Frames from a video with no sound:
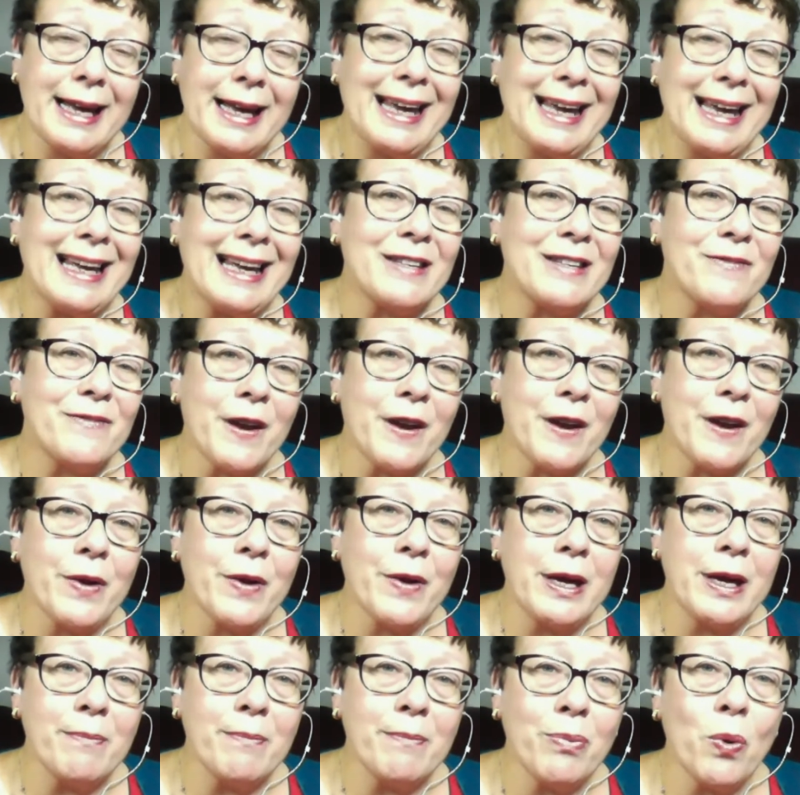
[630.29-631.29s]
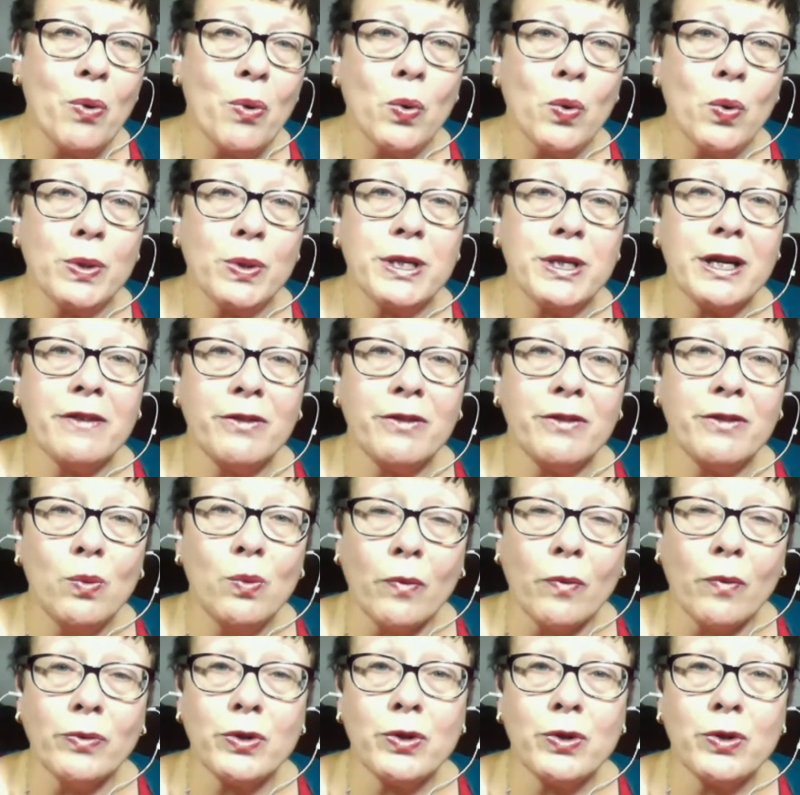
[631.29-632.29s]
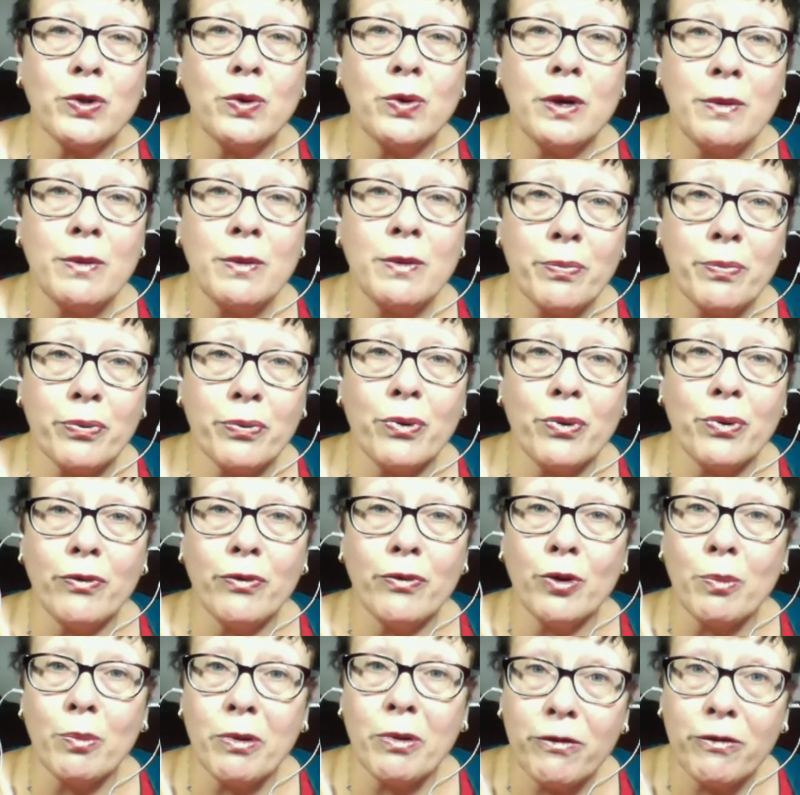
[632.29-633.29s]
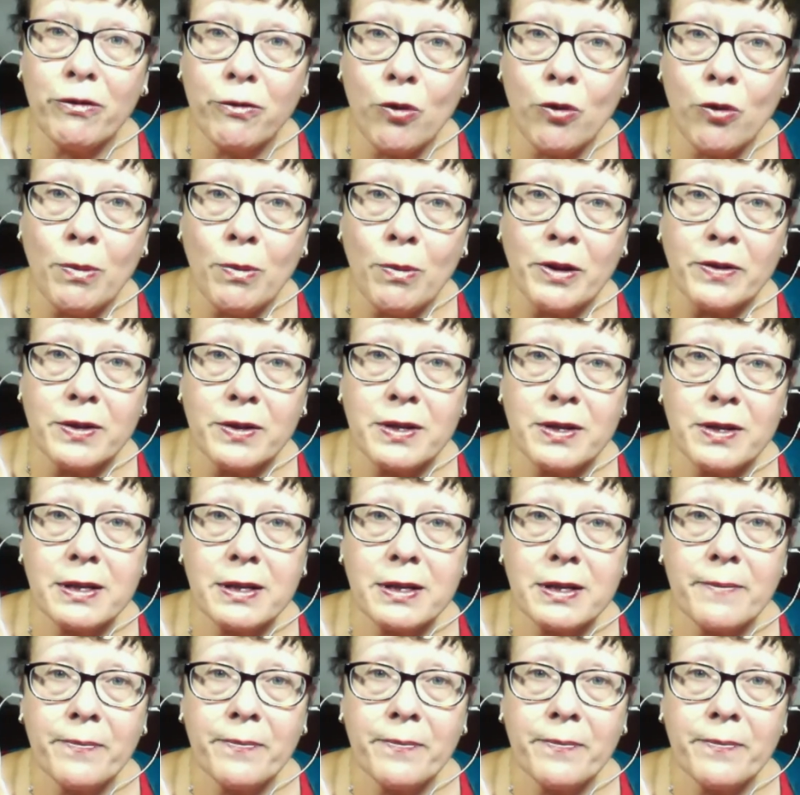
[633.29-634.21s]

it's very important if you want to improve your performance.